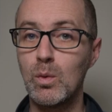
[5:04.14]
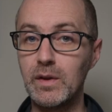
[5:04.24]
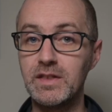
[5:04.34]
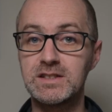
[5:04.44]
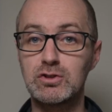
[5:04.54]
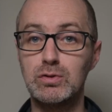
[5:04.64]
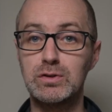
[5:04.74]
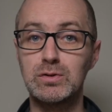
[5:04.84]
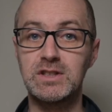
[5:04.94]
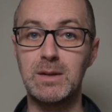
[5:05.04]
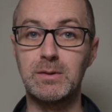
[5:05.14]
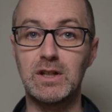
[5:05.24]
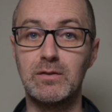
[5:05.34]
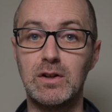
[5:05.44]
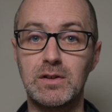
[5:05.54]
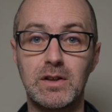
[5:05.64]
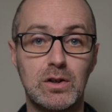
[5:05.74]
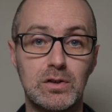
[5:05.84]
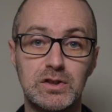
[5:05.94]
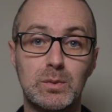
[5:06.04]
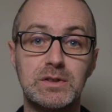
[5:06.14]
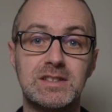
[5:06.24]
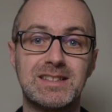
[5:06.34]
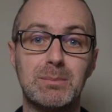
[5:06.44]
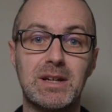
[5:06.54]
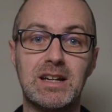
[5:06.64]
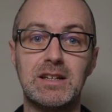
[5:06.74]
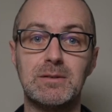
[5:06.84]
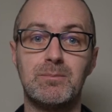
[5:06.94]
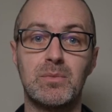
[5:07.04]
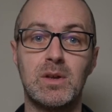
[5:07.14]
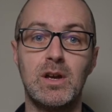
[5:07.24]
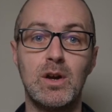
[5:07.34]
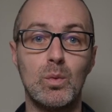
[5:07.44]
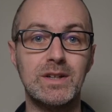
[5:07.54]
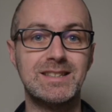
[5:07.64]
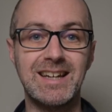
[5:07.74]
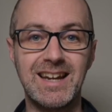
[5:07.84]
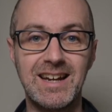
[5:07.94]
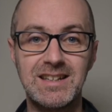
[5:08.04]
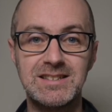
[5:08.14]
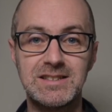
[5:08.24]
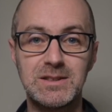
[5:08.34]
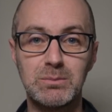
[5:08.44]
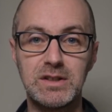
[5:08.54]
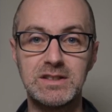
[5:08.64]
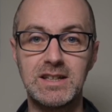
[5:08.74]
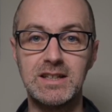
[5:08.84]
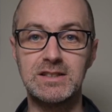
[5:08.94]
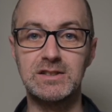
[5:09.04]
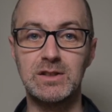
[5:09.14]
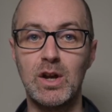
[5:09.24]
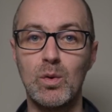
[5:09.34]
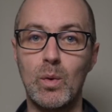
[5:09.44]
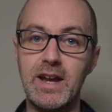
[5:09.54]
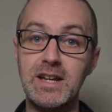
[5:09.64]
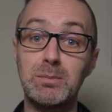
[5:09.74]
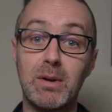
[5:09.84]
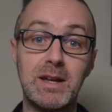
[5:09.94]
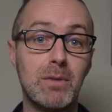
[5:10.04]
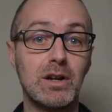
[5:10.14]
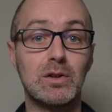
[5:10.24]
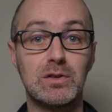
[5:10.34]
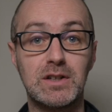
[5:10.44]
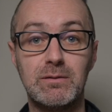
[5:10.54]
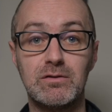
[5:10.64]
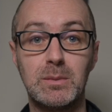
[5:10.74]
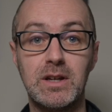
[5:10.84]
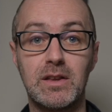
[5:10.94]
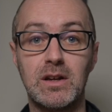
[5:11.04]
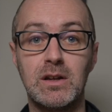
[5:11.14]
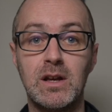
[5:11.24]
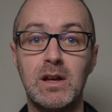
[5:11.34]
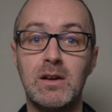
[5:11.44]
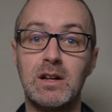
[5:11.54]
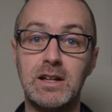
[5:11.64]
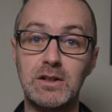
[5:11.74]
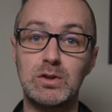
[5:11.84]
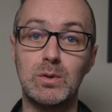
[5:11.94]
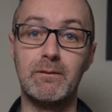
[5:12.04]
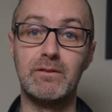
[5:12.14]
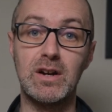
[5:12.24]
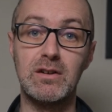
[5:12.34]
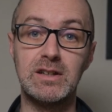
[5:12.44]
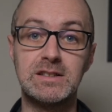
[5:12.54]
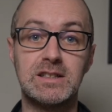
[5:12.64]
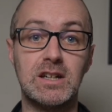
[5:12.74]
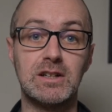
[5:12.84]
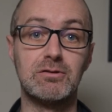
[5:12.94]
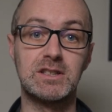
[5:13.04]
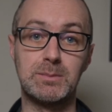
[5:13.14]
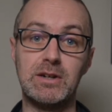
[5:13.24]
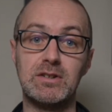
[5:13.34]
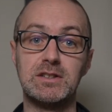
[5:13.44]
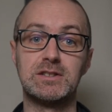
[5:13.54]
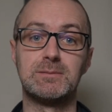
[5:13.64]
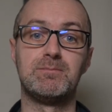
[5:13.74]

When this crucial step is overlooked, the consequences can be clear. We see inconsistent presentations where each plate might look different from the other, leading to a varied diner experience.